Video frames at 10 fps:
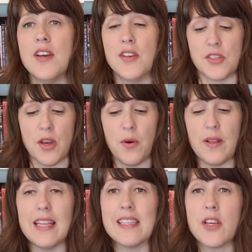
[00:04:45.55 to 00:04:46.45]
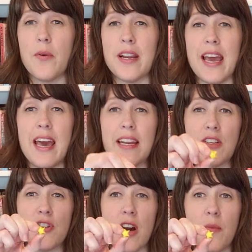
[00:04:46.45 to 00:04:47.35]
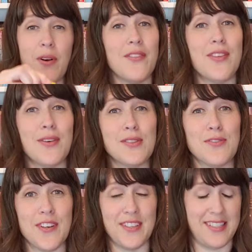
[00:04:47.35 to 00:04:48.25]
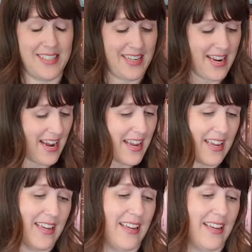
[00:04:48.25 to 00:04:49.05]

So let's go on ahead and draw one of those first today.